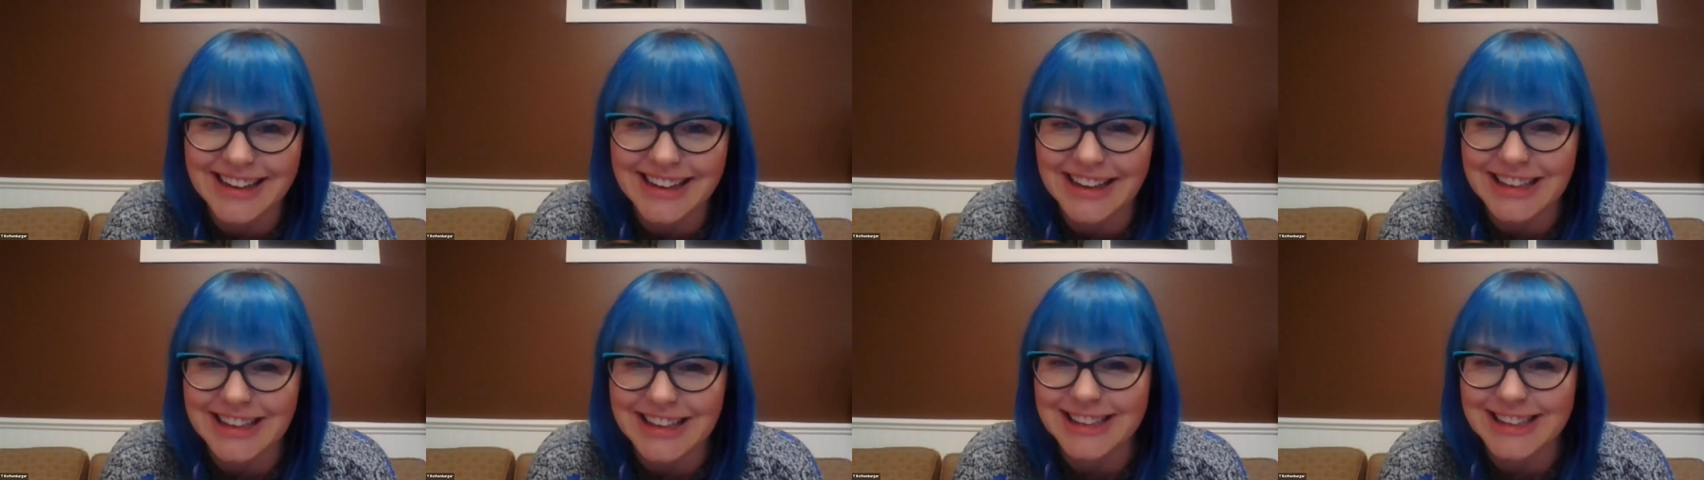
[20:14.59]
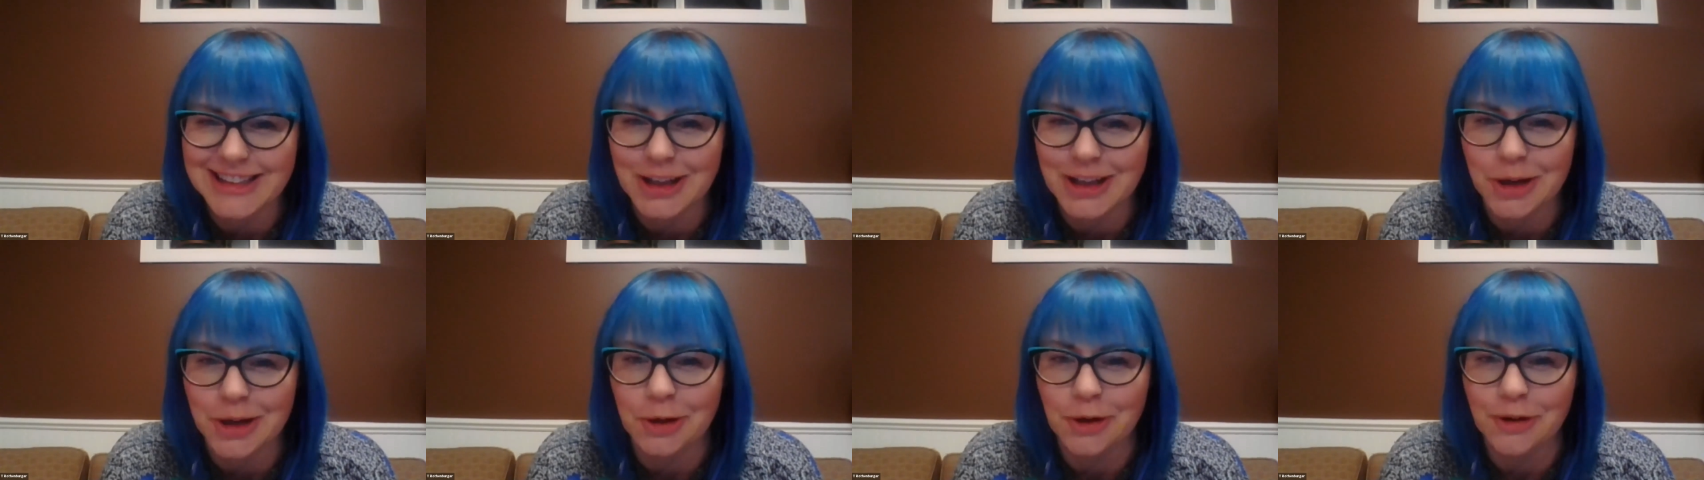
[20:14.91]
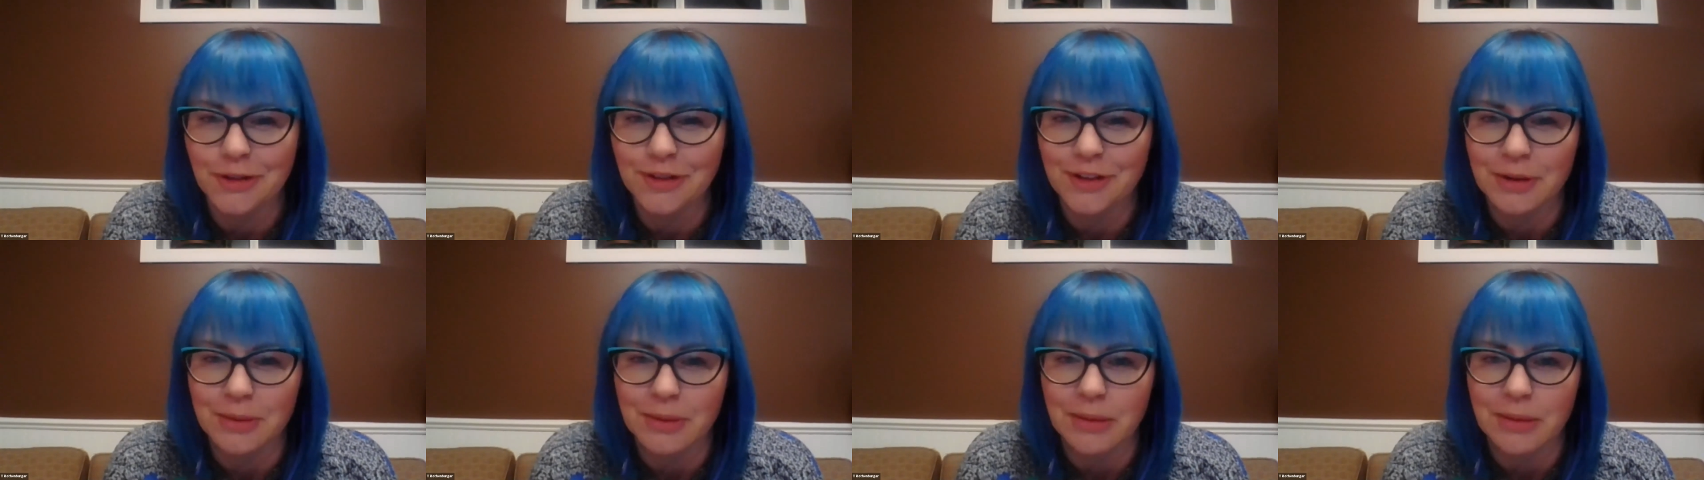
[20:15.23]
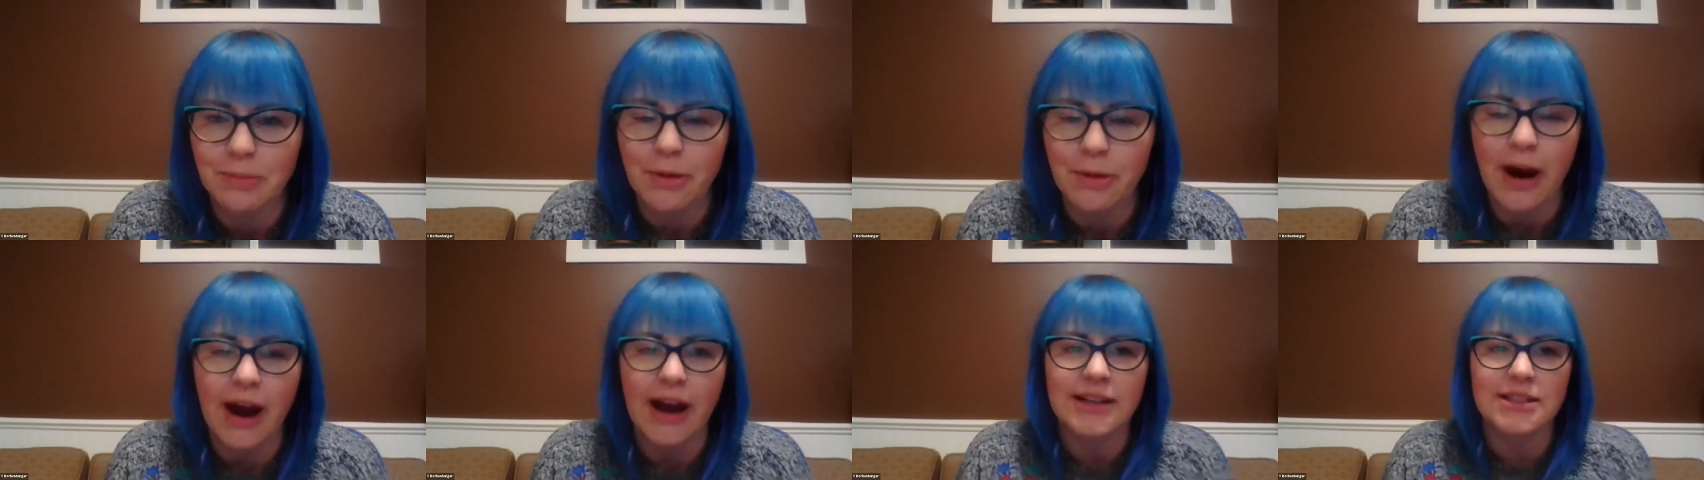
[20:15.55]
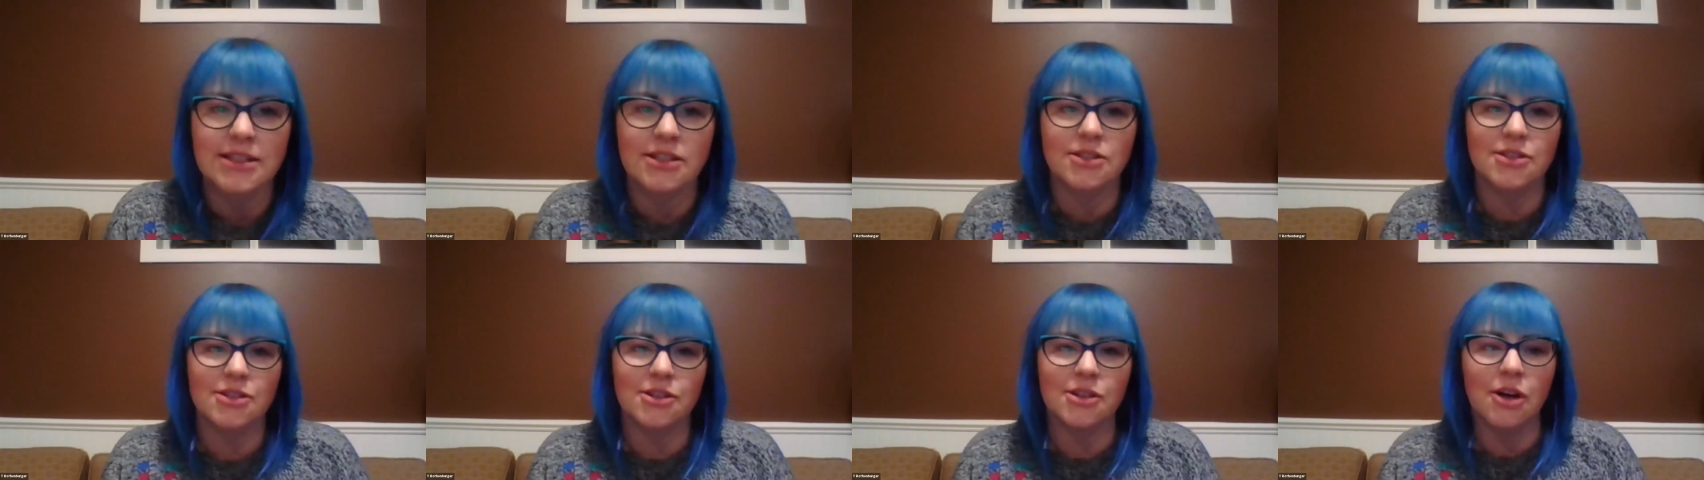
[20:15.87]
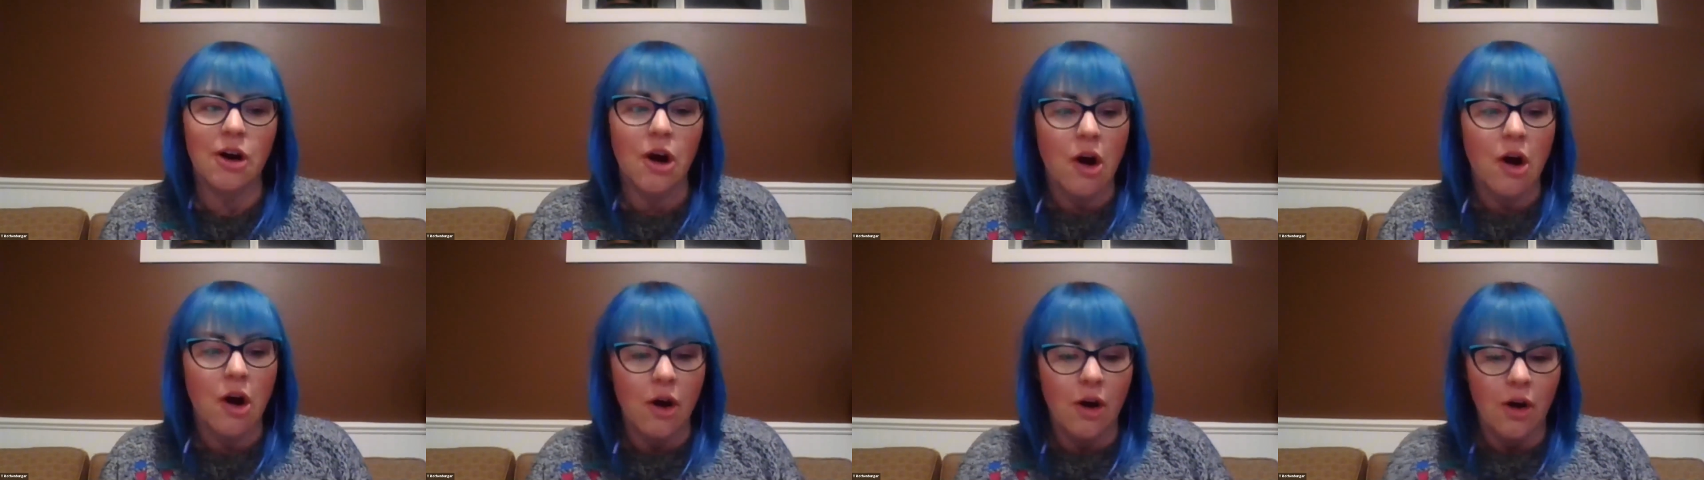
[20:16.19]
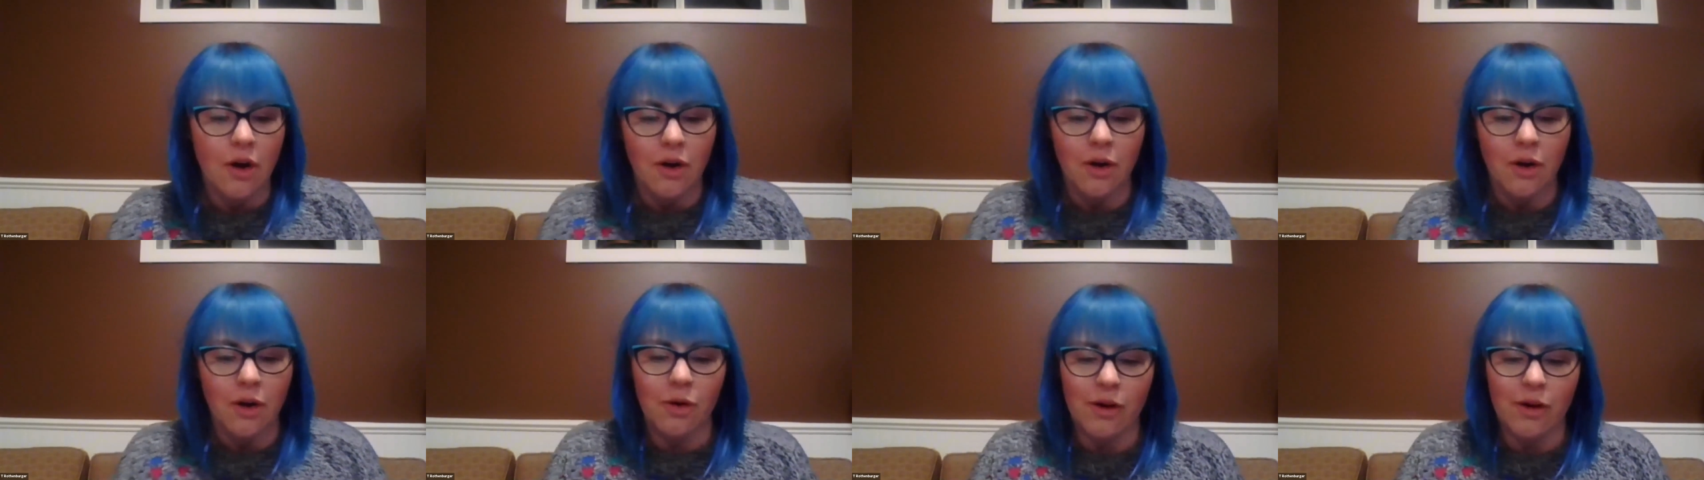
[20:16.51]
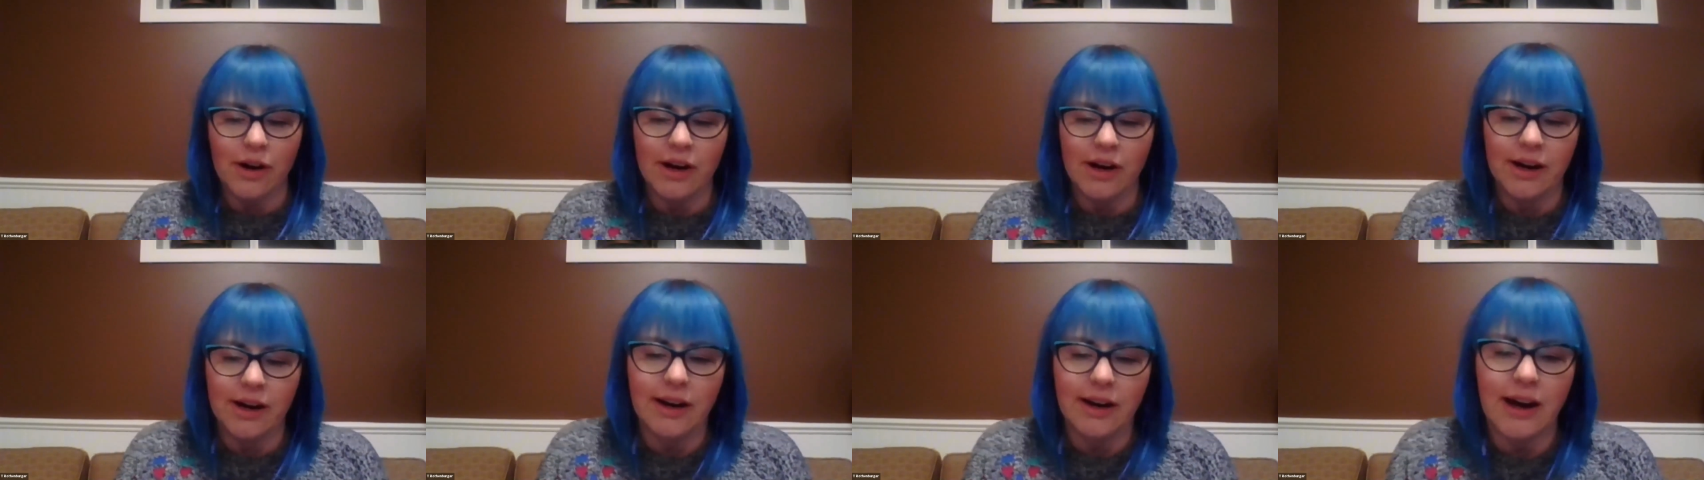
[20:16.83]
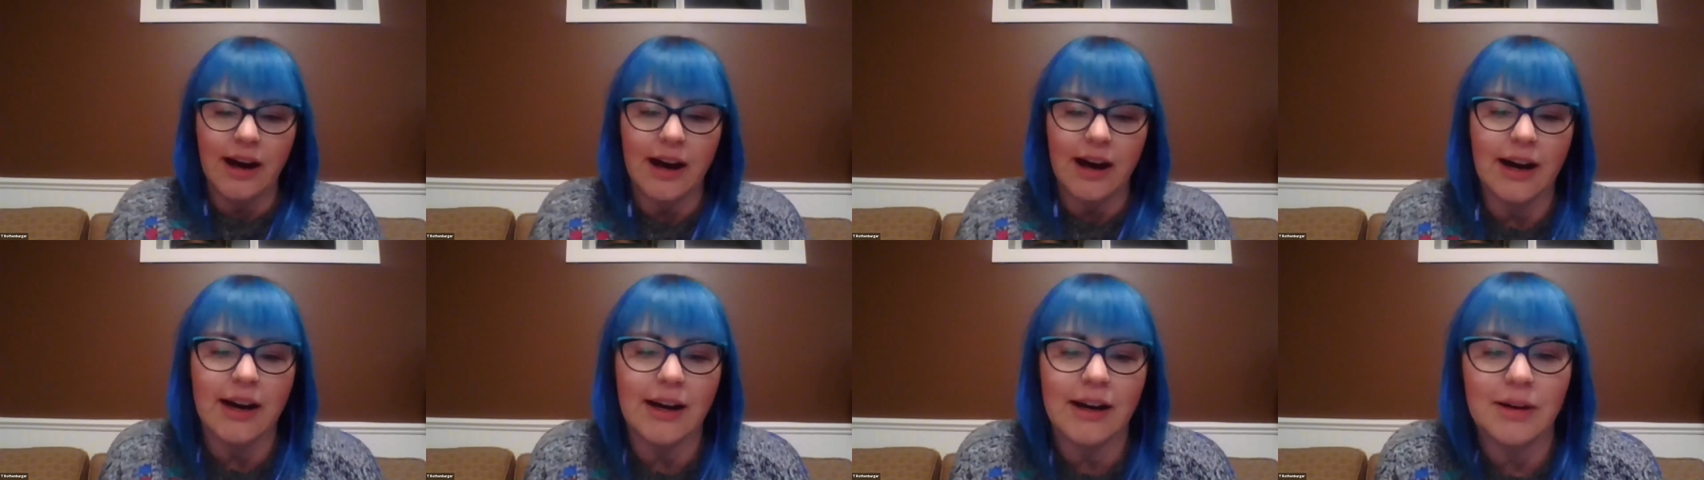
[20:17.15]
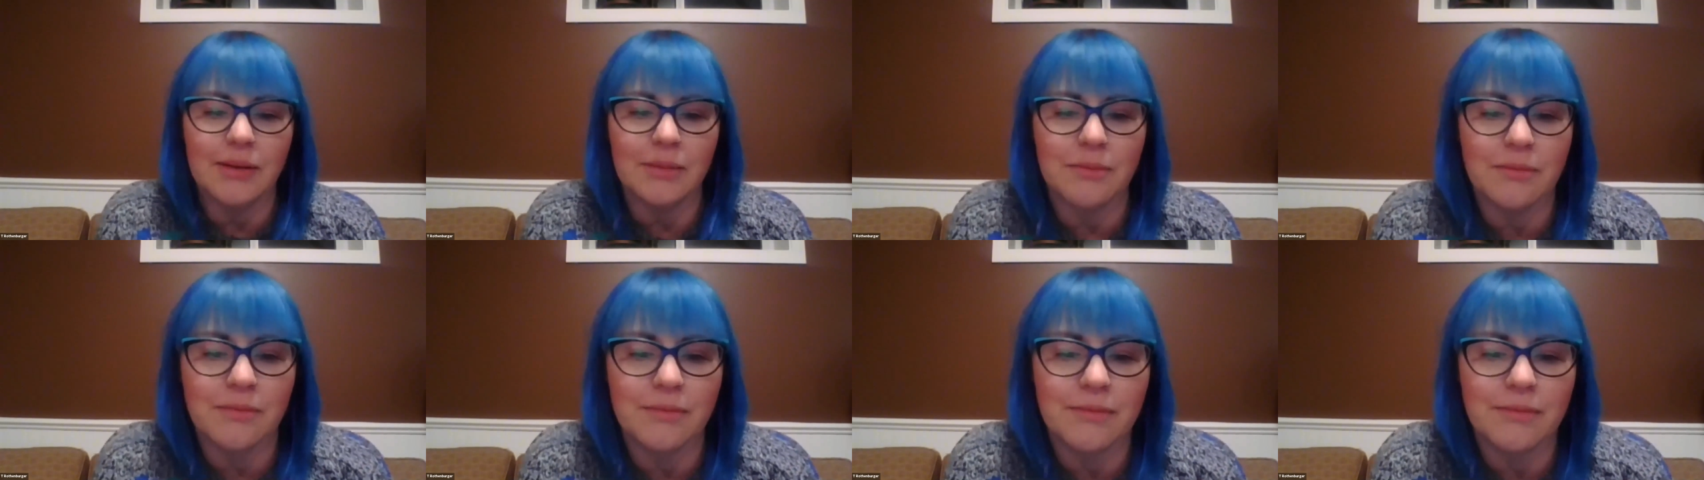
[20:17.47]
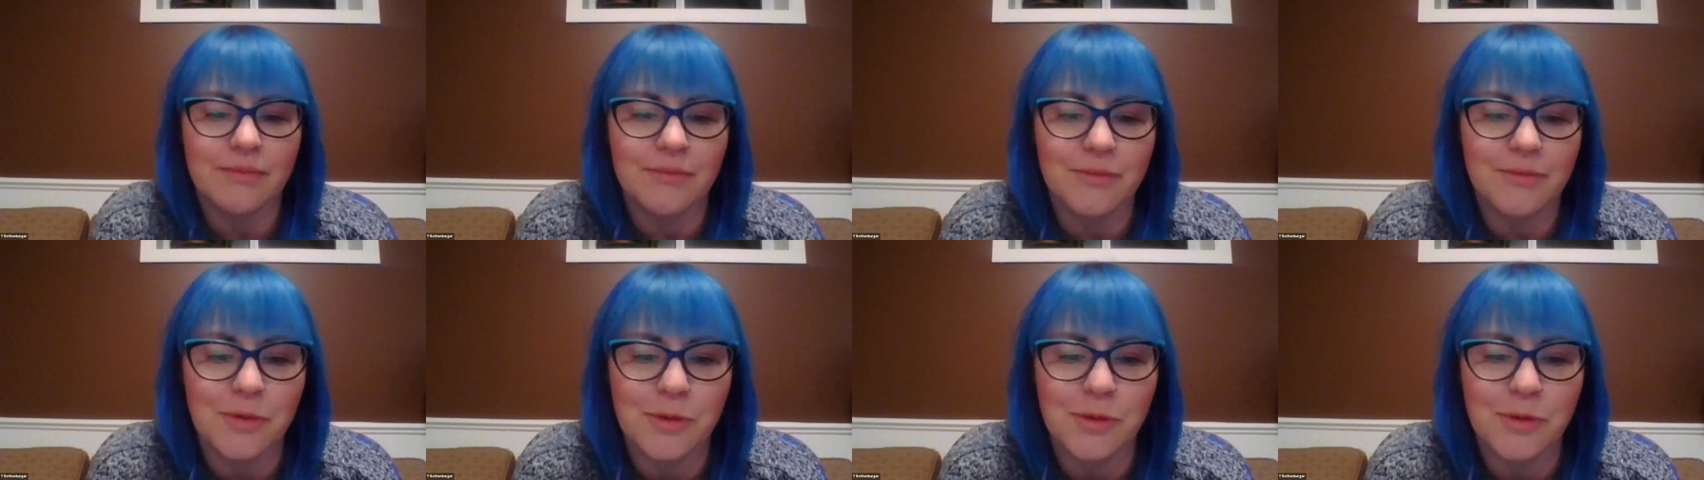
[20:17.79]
I didn't know if it'd be practical or um,